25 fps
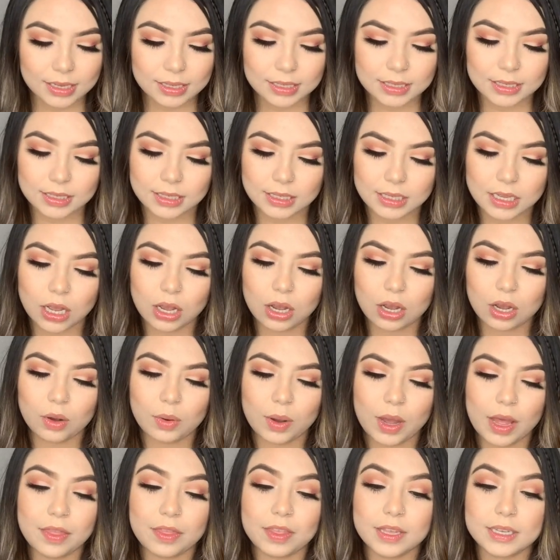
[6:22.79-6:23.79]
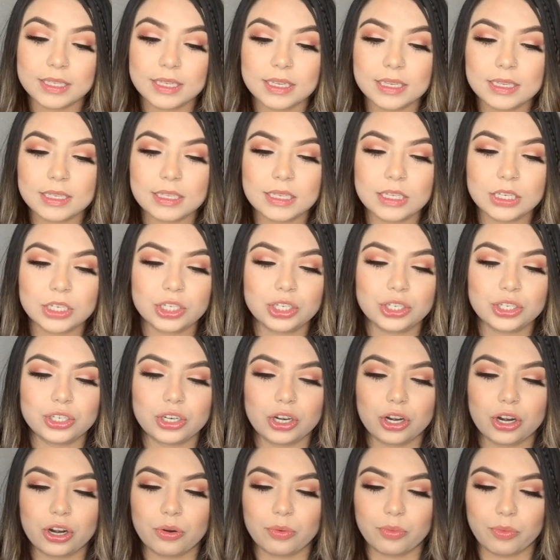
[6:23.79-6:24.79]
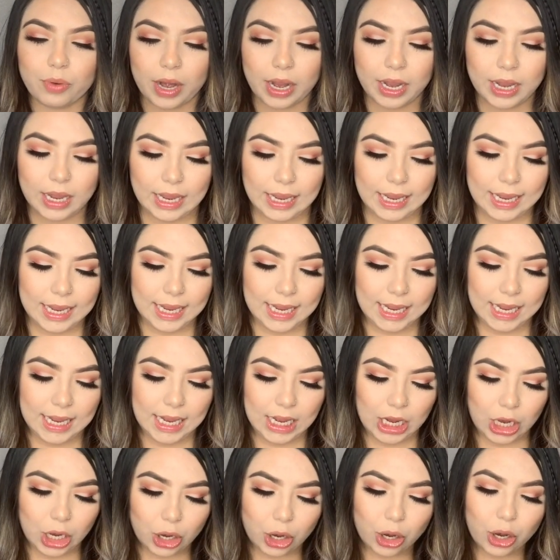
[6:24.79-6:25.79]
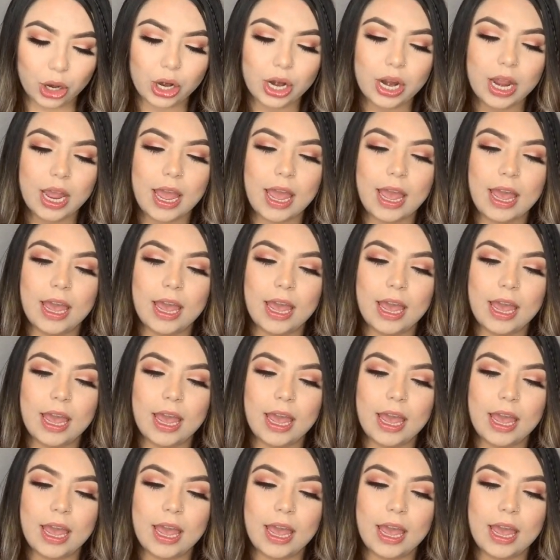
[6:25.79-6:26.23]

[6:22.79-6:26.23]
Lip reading: So this is the shirt right here.